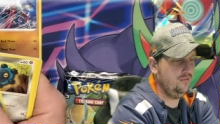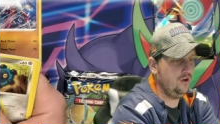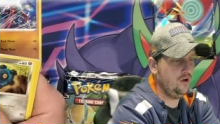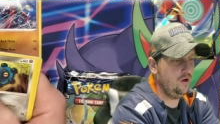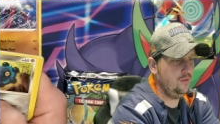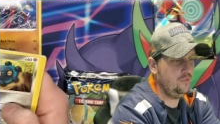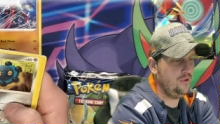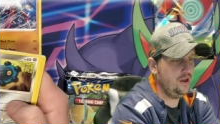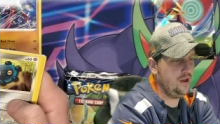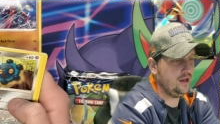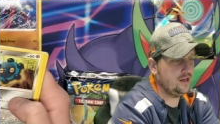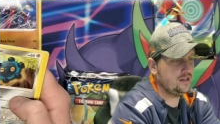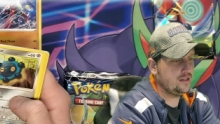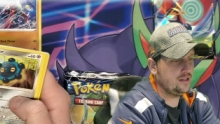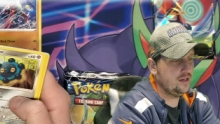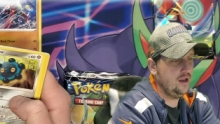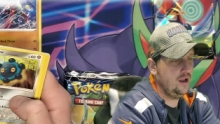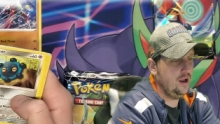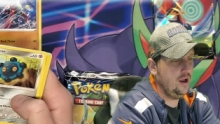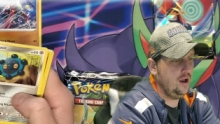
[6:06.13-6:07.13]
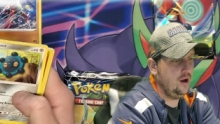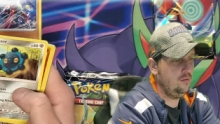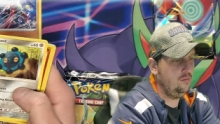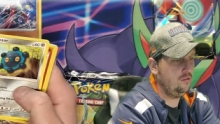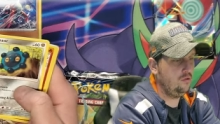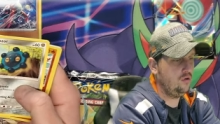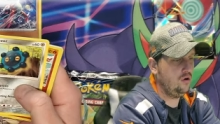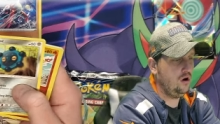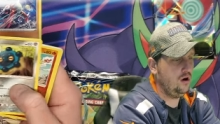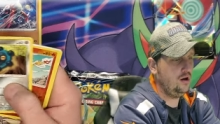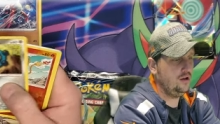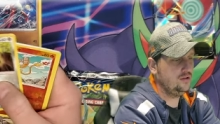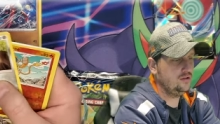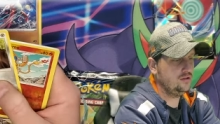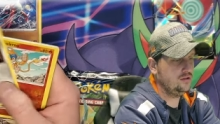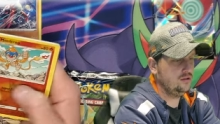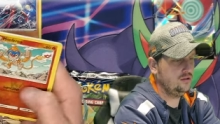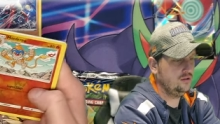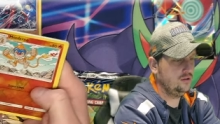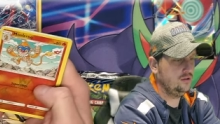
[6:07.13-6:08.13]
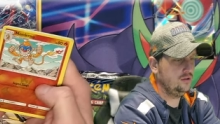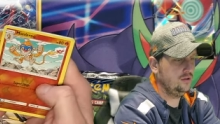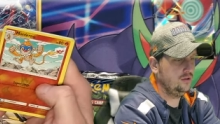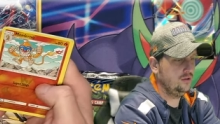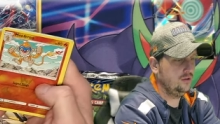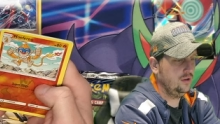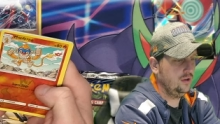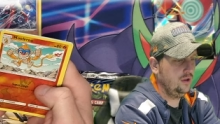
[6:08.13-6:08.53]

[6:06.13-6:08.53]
Vulpix, a Bronzor,